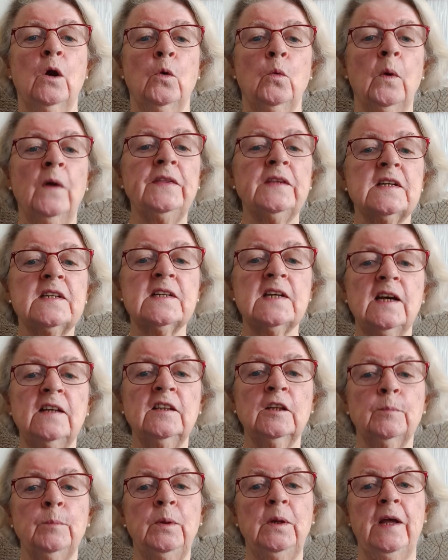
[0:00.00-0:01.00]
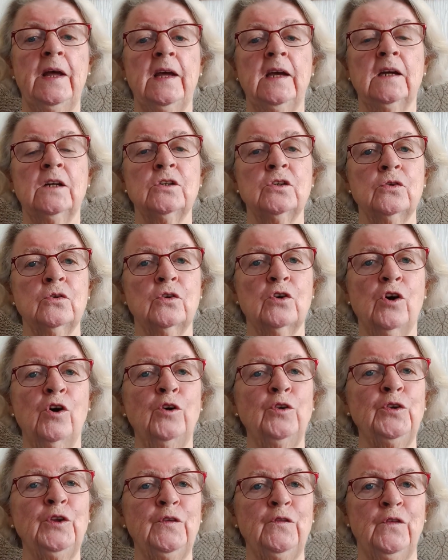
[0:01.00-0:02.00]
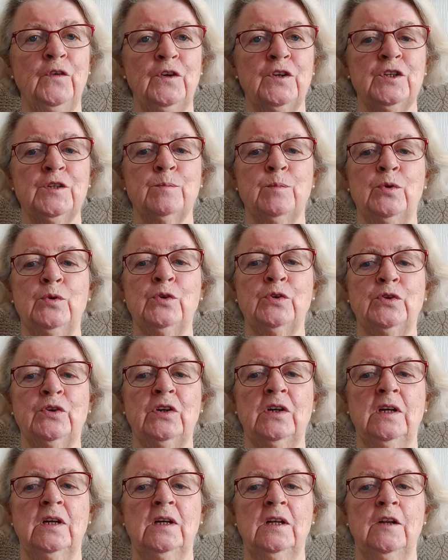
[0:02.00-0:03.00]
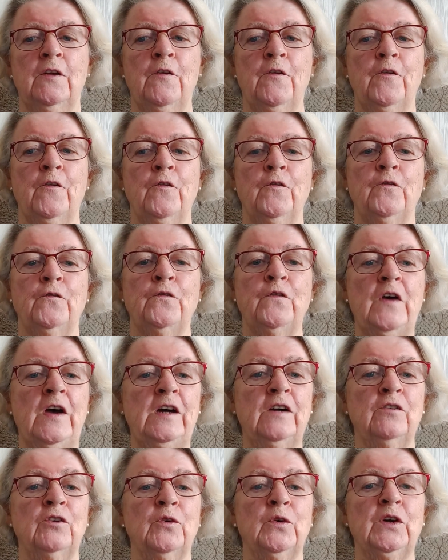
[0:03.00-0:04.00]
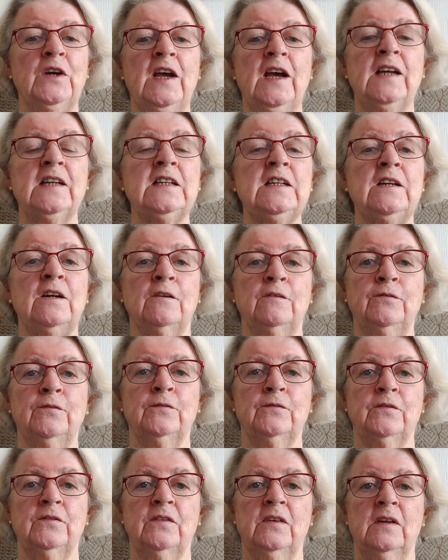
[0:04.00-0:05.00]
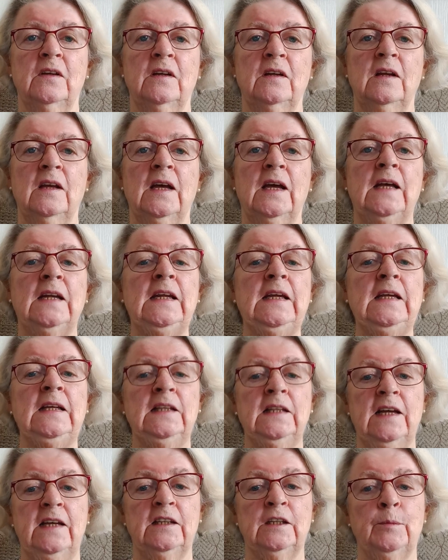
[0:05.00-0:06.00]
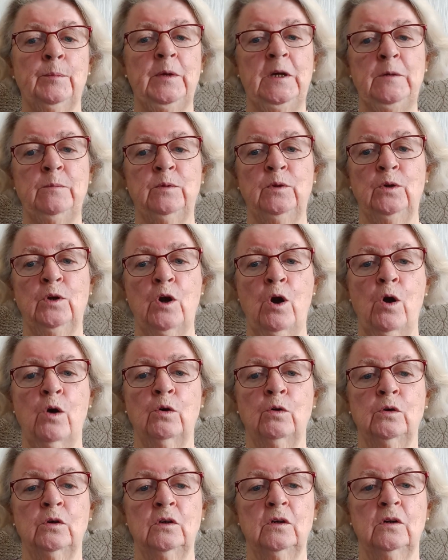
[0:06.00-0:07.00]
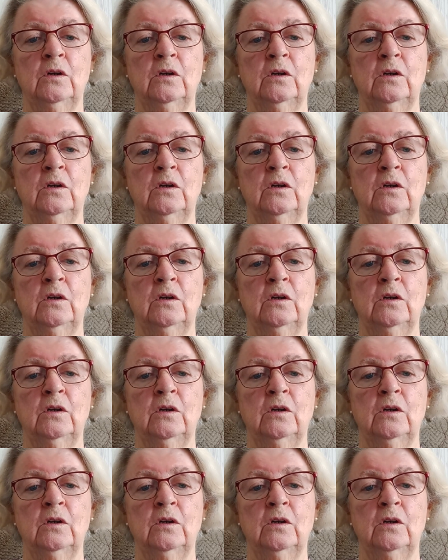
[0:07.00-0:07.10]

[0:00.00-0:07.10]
When the tenth plague took all the firstborn, Pharaoh had had enough, and he let the people go.